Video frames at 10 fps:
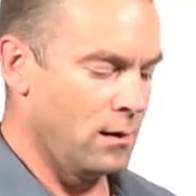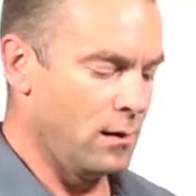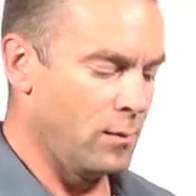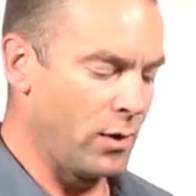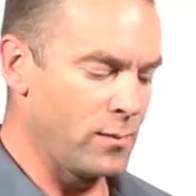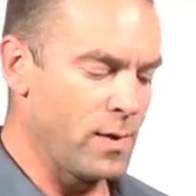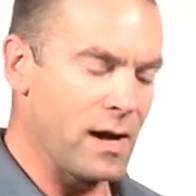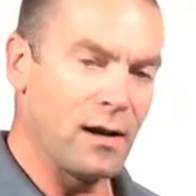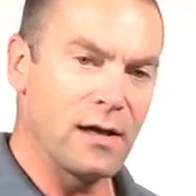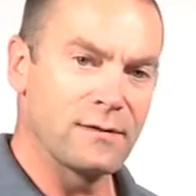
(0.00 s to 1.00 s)
The bottom
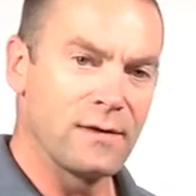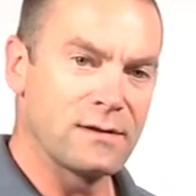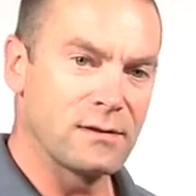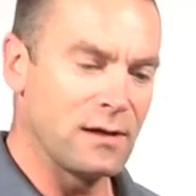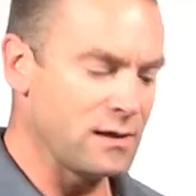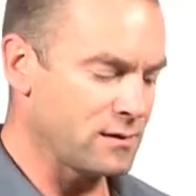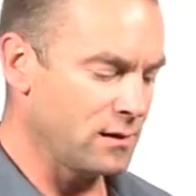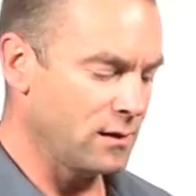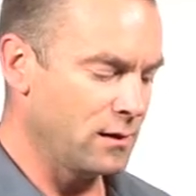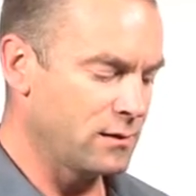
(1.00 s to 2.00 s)
paddle activates the laser,
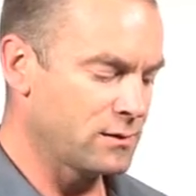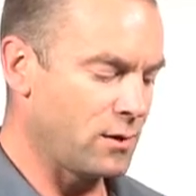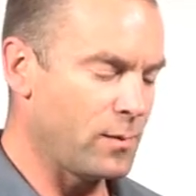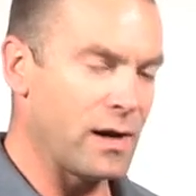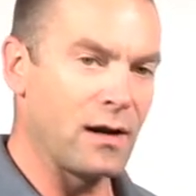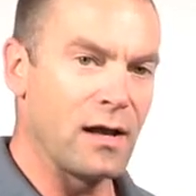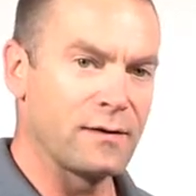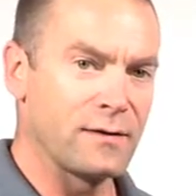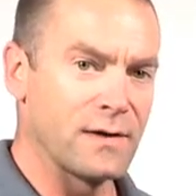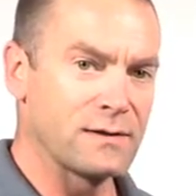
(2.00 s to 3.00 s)
top paddle
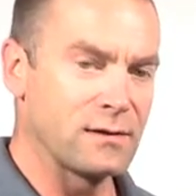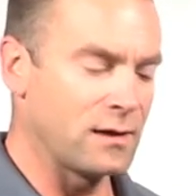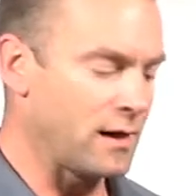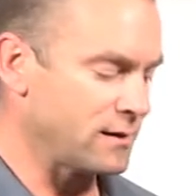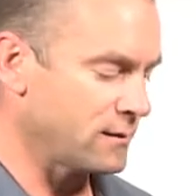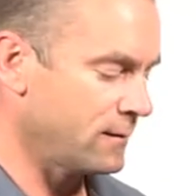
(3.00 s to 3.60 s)
activates the light.